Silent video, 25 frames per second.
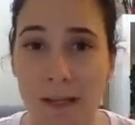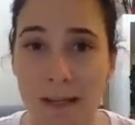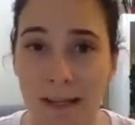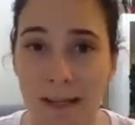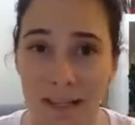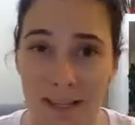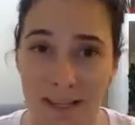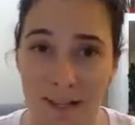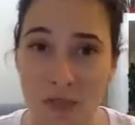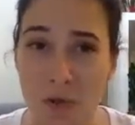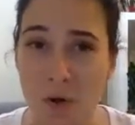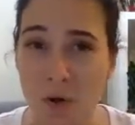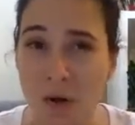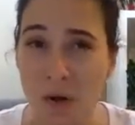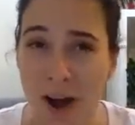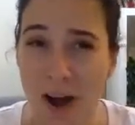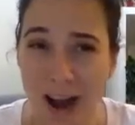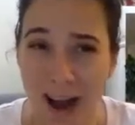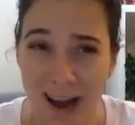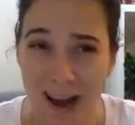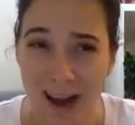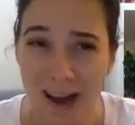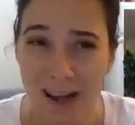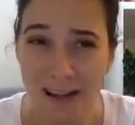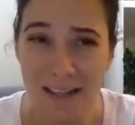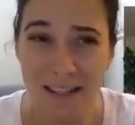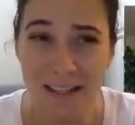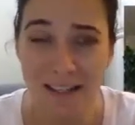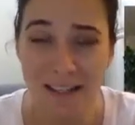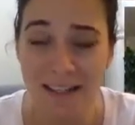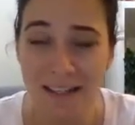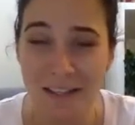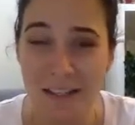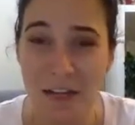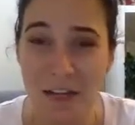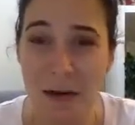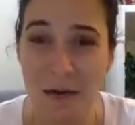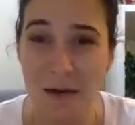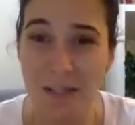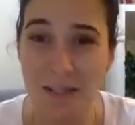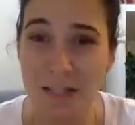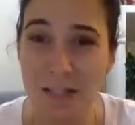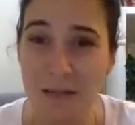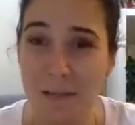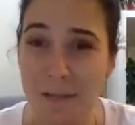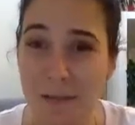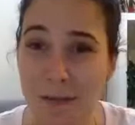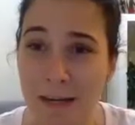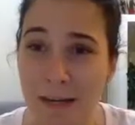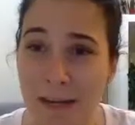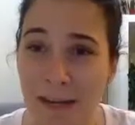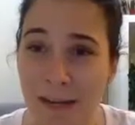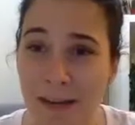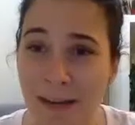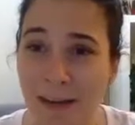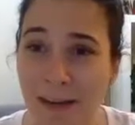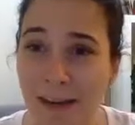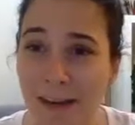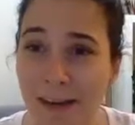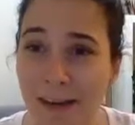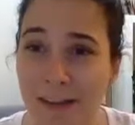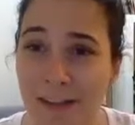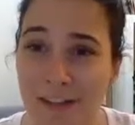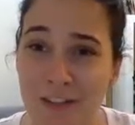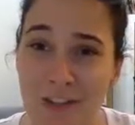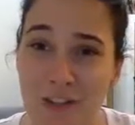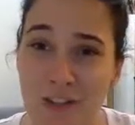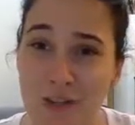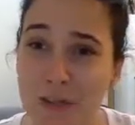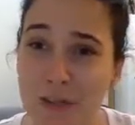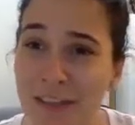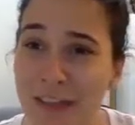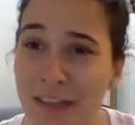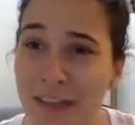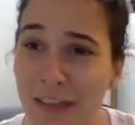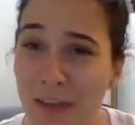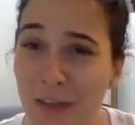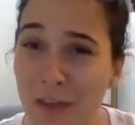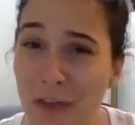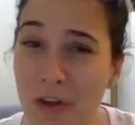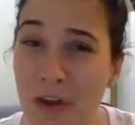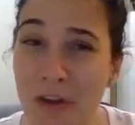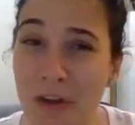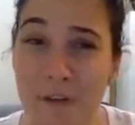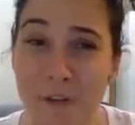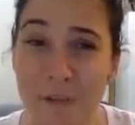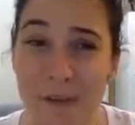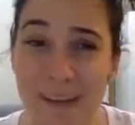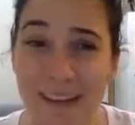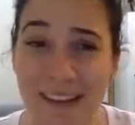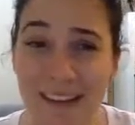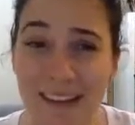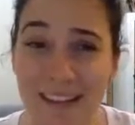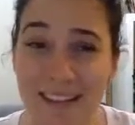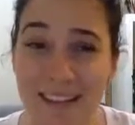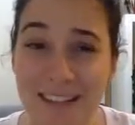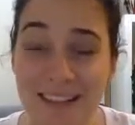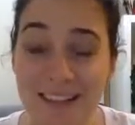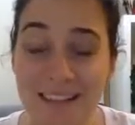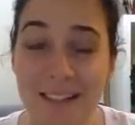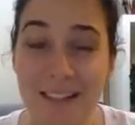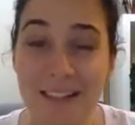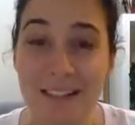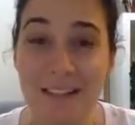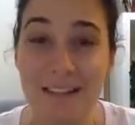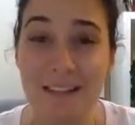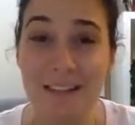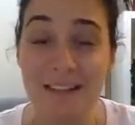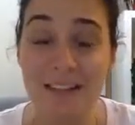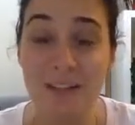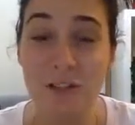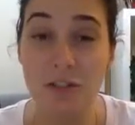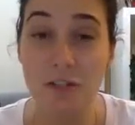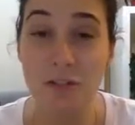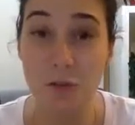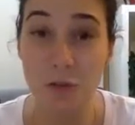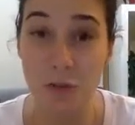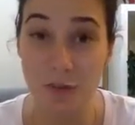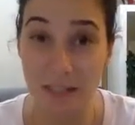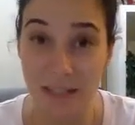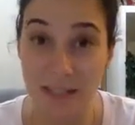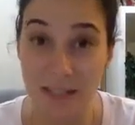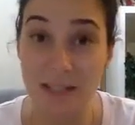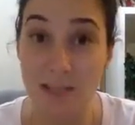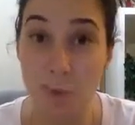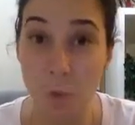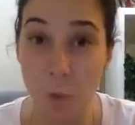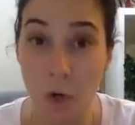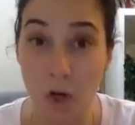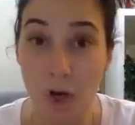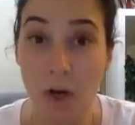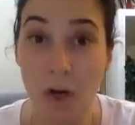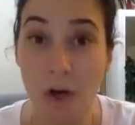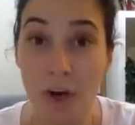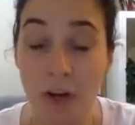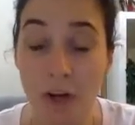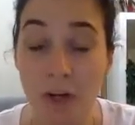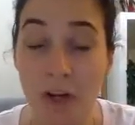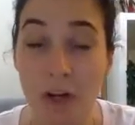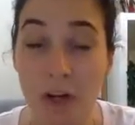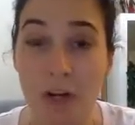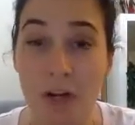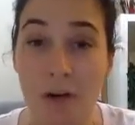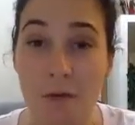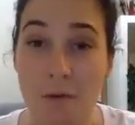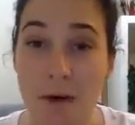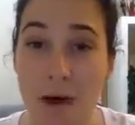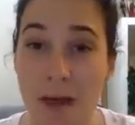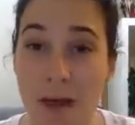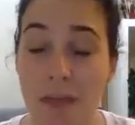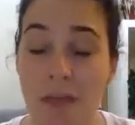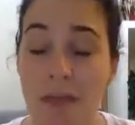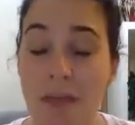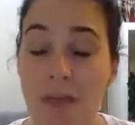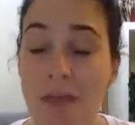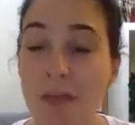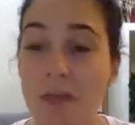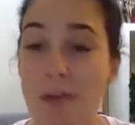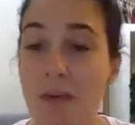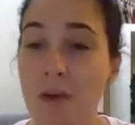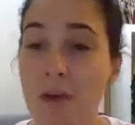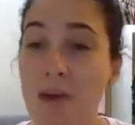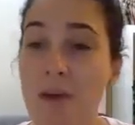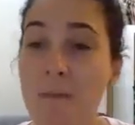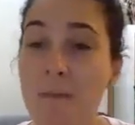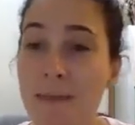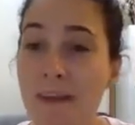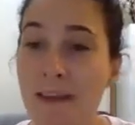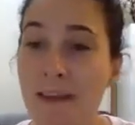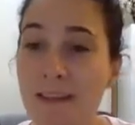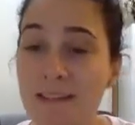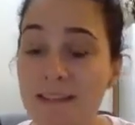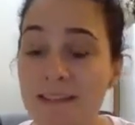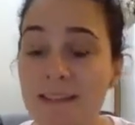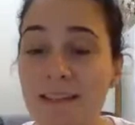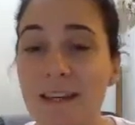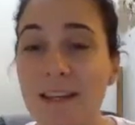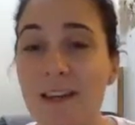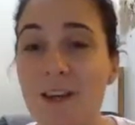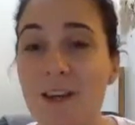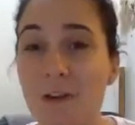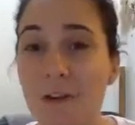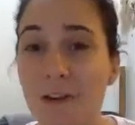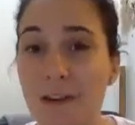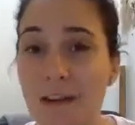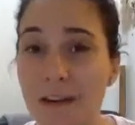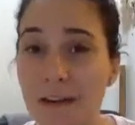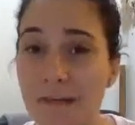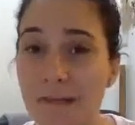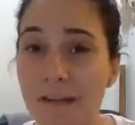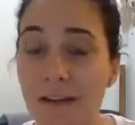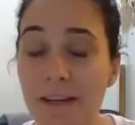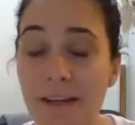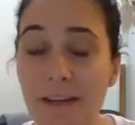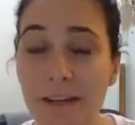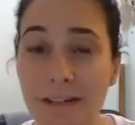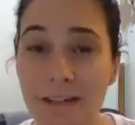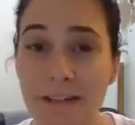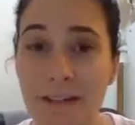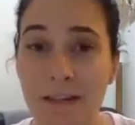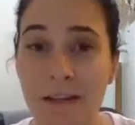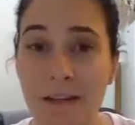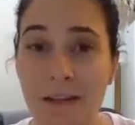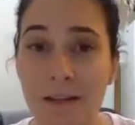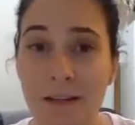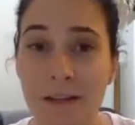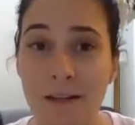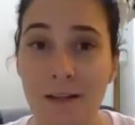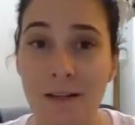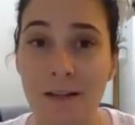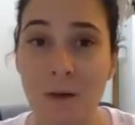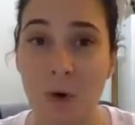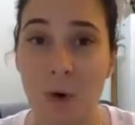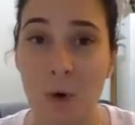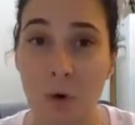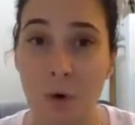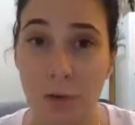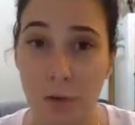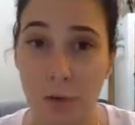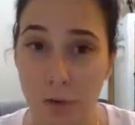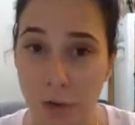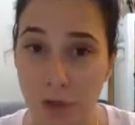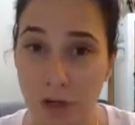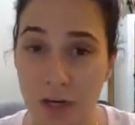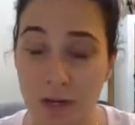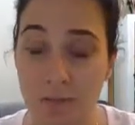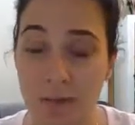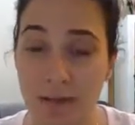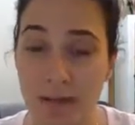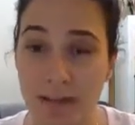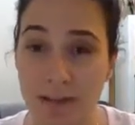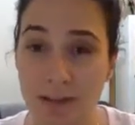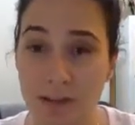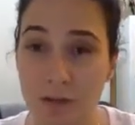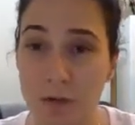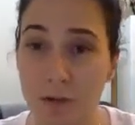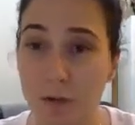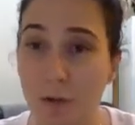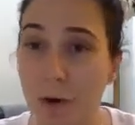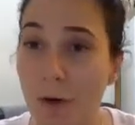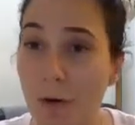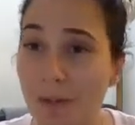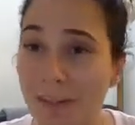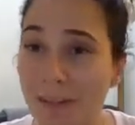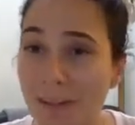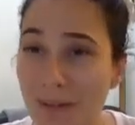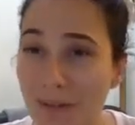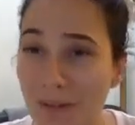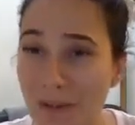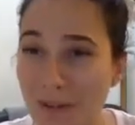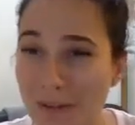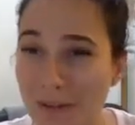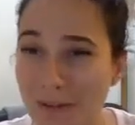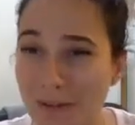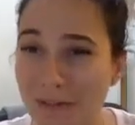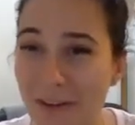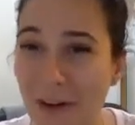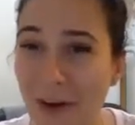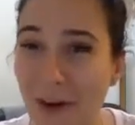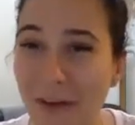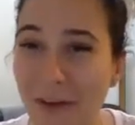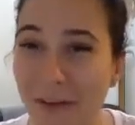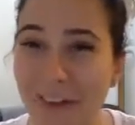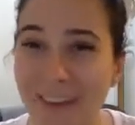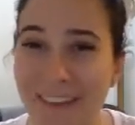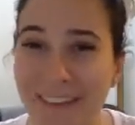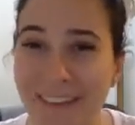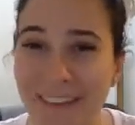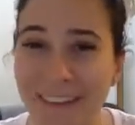Is your hard going to be choosing 30 minutes to do this work rather than 30 minutes sitting on Netflix or 30 minutes scrolling through your phone?